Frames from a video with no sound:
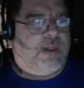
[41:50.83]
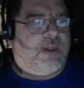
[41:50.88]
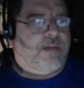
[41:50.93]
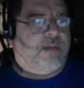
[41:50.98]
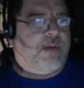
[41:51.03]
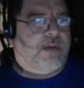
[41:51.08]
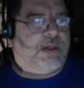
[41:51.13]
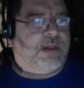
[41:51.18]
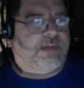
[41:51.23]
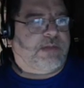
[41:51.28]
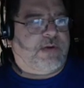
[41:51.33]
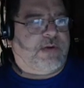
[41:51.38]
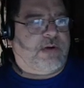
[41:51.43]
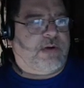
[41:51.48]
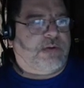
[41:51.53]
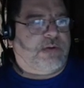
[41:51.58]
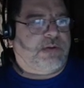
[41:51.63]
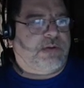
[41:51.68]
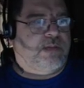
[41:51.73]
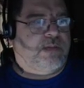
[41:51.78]
because if you
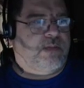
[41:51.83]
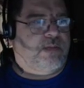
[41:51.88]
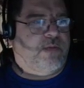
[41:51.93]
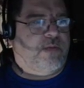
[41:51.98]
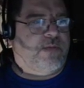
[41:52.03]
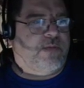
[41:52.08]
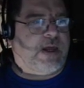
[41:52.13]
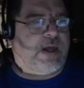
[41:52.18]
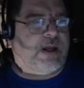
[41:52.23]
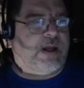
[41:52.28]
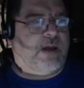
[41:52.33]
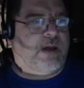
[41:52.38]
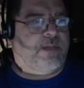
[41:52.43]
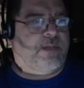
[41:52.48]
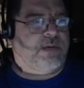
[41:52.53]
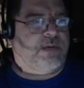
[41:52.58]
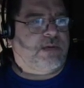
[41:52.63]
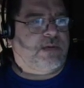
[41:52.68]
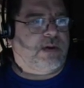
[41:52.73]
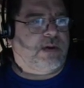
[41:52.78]
don't move that up,
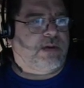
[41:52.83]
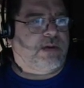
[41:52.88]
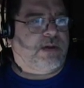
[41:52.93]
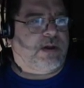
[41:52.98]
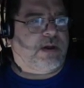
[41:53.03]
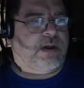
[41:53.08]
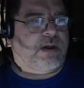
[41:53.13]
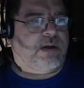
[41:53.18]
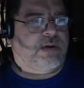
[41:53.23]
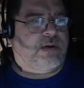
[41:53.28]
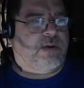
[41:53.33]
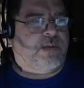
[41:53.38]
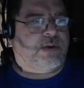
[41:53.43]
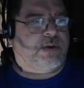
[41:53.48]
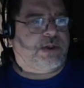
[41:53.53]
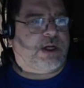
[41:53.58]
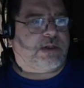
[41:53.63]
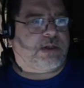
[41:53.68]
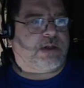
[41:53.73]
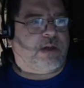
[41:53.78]
then your
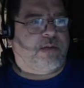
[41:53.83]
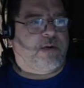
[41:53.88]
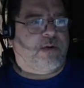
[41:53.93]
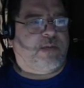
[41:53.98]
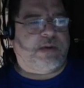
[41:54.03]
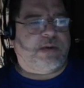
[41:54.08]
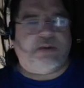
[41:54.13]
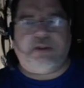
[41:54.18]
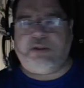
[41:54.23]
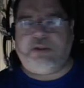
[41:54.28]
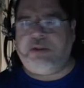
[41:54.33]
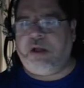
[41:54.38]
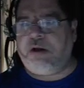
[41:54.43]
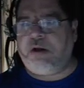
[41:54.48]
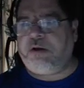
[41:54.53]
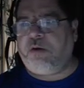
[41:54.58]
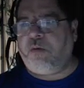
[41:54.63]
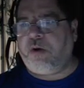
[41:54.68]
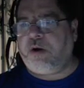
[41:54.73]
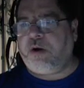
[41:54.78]
projectile movement is just not
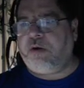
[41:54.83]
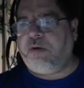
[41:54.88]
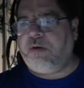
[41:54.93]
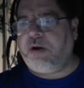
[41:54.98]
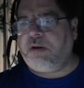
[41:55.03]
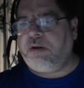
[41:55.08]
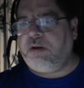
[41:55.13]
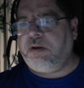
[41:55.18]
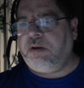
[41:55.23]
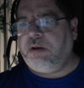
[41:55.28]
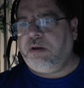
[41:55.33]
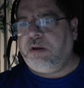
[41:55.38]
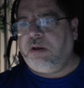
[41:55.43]
going to work correctly.